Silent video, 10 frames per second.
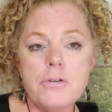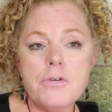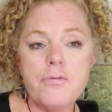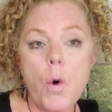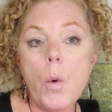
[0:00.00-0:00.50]

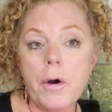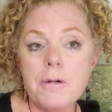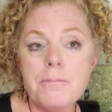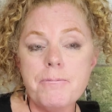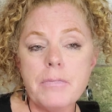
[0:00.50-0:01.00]
forward.
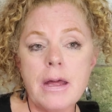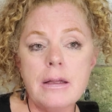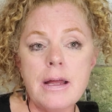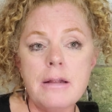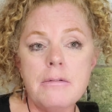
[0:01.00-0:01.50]

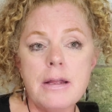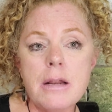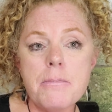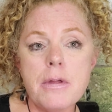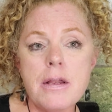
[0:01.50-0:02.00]

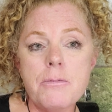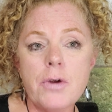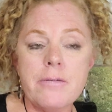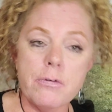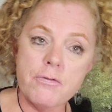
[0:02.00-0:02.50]
And I'm
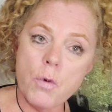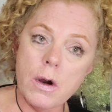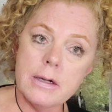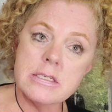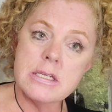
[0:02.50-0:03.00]
grateful for
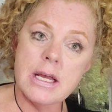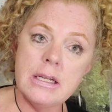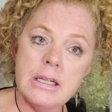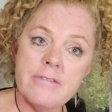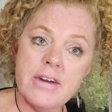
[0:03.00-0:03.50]
it.
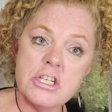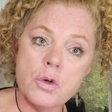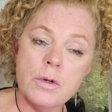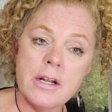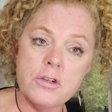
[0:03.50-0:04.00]
And if I
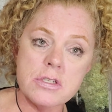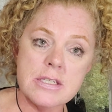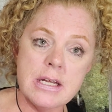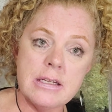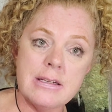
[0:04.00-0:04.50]
don't
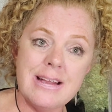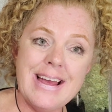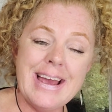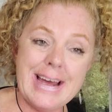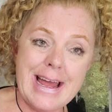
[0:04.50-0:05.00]
understand it
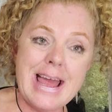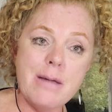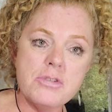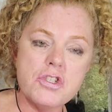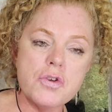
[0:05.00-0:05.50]
and I
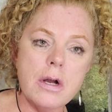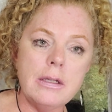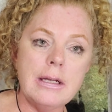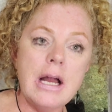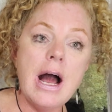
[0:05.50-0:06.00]
am
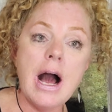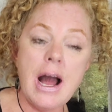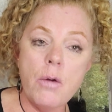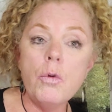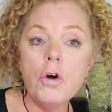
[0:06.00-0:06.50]
struggling,
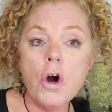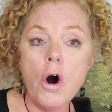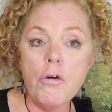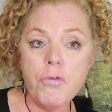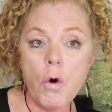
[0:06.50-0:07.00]
I will
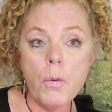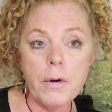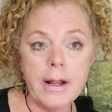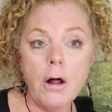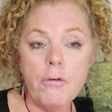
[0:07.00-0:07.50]
call
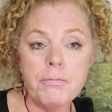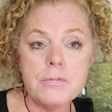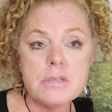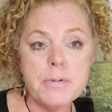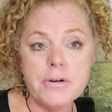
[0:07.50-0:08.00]
forward help from the
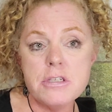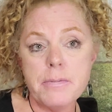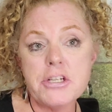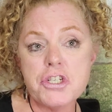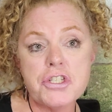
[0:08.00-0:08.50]
spirit
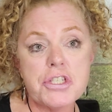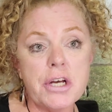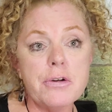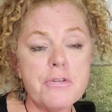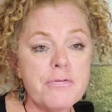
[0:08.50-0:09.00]
dimensions
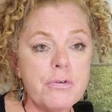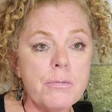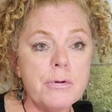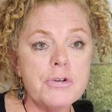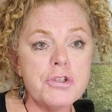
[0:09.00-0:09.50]
under the full
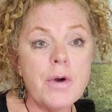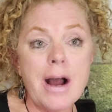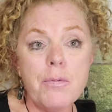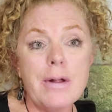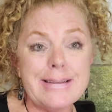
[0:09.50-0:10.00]
moon too.
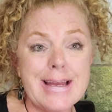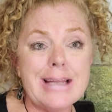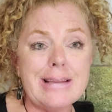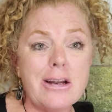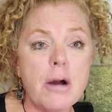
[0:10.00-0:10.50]
I will
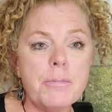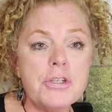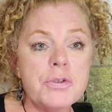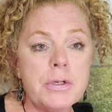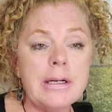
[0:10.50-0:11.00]
take that
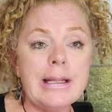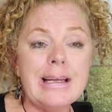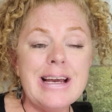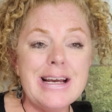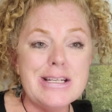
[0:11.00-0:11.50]
opportunity
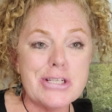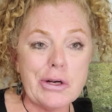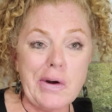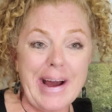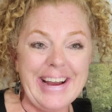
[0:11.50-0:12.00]
to
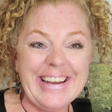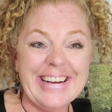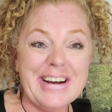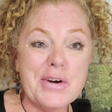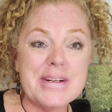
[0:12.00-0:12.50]
cry it
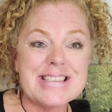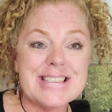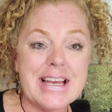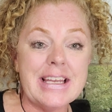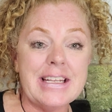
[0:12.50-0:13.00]
out and
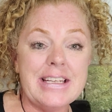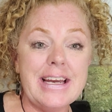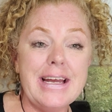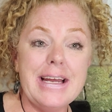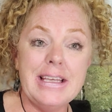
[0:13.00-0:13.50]
say, can
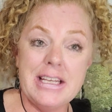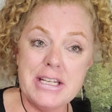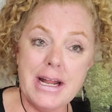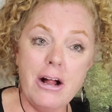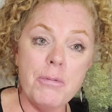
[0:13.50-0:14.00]

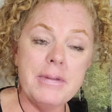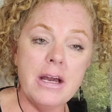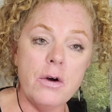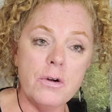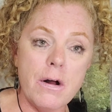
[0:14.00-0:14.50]
you help me
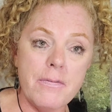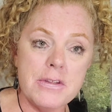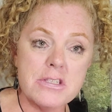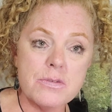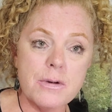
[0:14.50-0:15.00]
out on
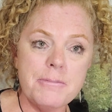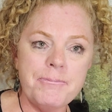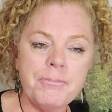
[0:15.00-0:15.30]
this one?